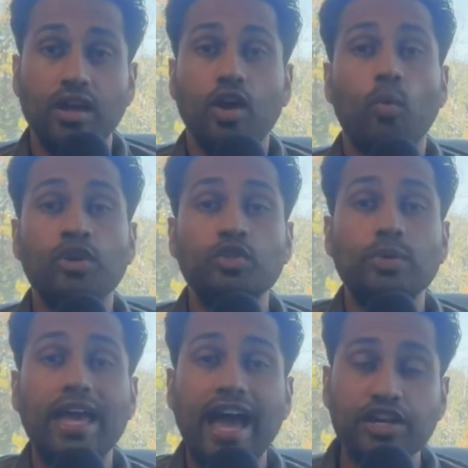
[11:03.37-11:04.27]
Once
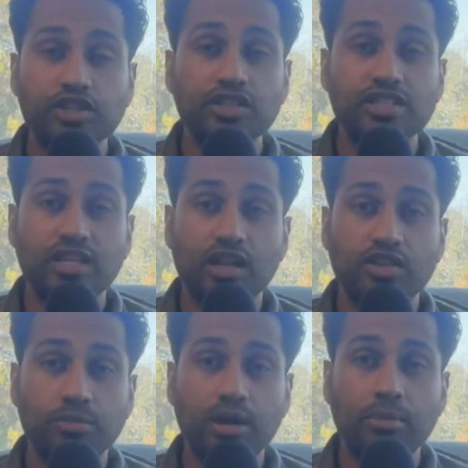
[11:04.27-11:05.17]
we actually sell
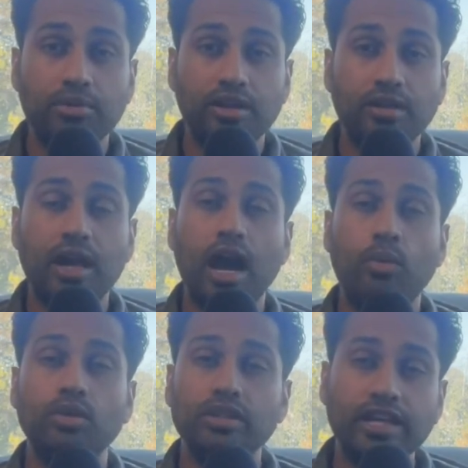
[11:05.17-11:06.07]
this property, I
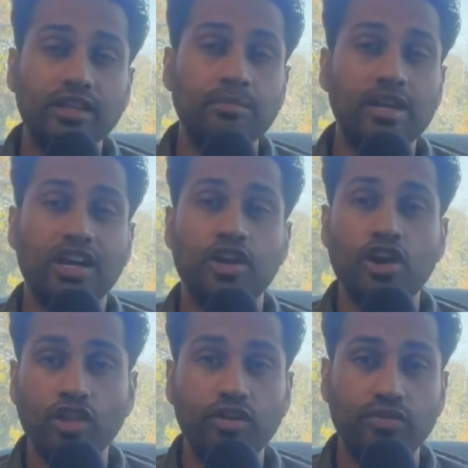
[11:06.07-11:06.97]
will likely make
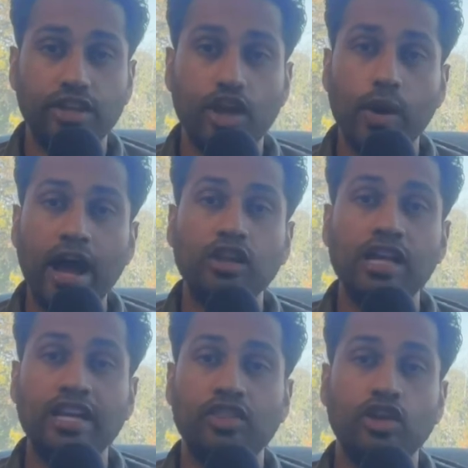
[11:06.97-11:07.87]
another video
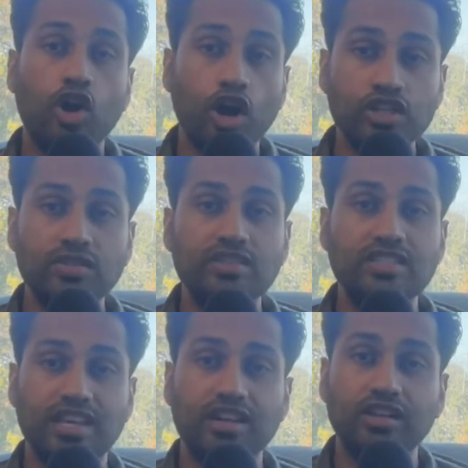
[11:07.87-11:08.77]
outlining the cost of the
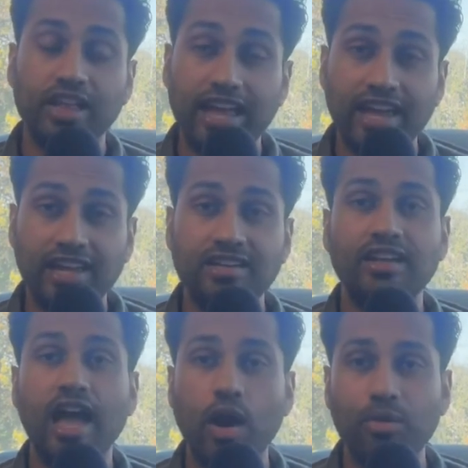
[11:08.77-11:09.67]
sale and
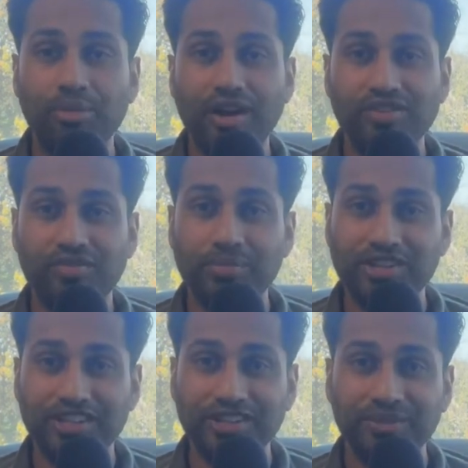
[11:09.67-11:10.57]
our profit from the
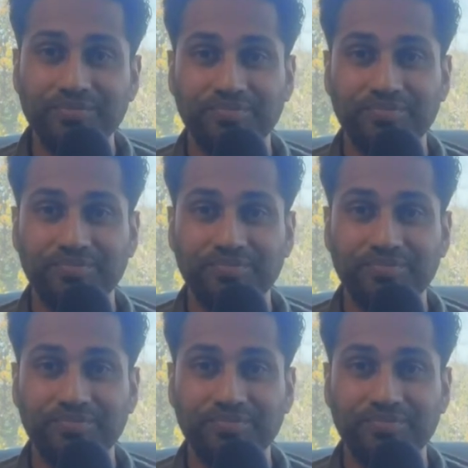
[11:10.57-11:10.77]
deal.